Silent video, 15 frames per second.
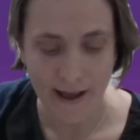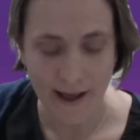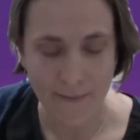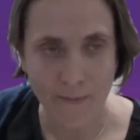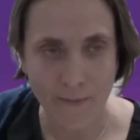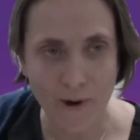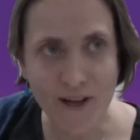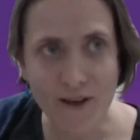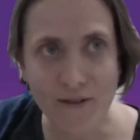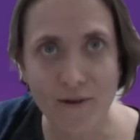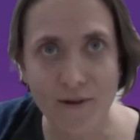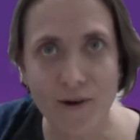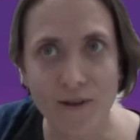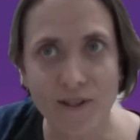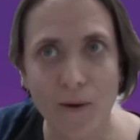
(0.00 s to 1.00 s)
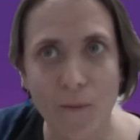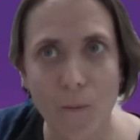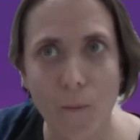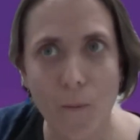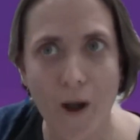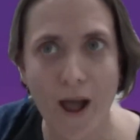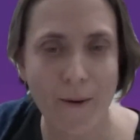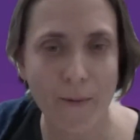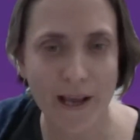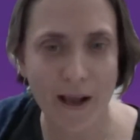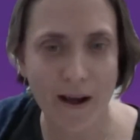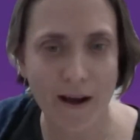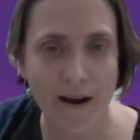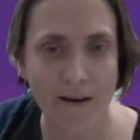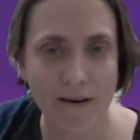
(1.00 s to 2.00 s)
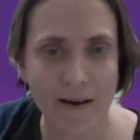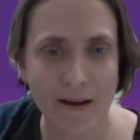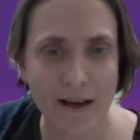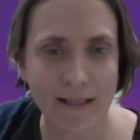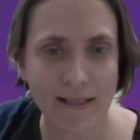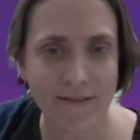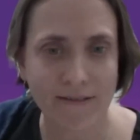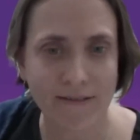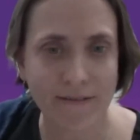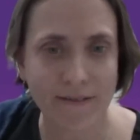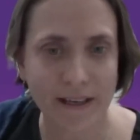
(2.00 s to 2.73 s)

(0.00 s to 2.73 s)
And um, what are your thoughts on where we are as a